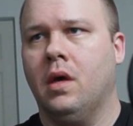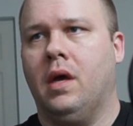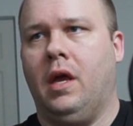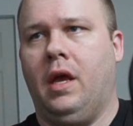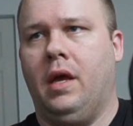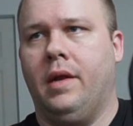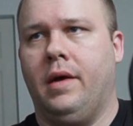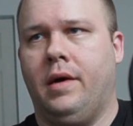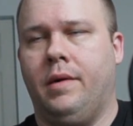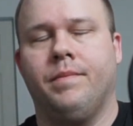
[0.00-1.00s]
And
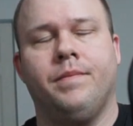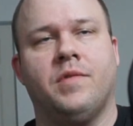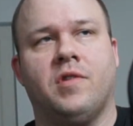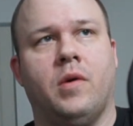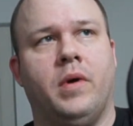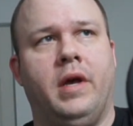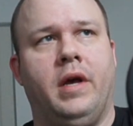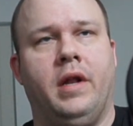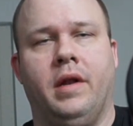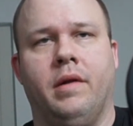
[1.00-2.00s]
so I went ahead
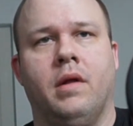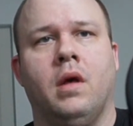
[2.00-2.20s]
and